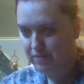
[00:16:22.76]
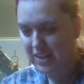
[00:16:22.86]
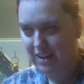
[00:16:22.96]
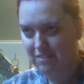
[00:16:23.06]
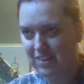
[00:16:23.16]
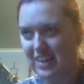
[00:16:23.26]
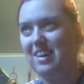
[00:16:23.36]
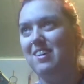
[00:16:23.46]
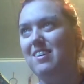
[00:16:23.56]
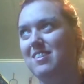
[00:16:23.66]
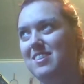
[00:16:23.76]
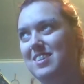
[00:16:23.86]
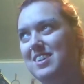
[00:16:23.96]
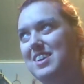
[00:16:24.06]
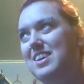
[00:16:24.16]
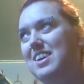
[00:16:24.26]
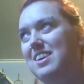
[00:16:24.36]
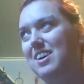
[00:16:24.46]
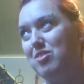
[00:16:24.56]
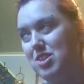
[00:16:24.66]
if I go
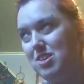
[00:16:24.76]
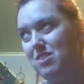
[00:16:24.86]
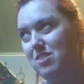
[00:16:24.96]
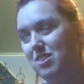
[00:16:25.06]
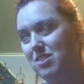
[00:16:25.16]
up to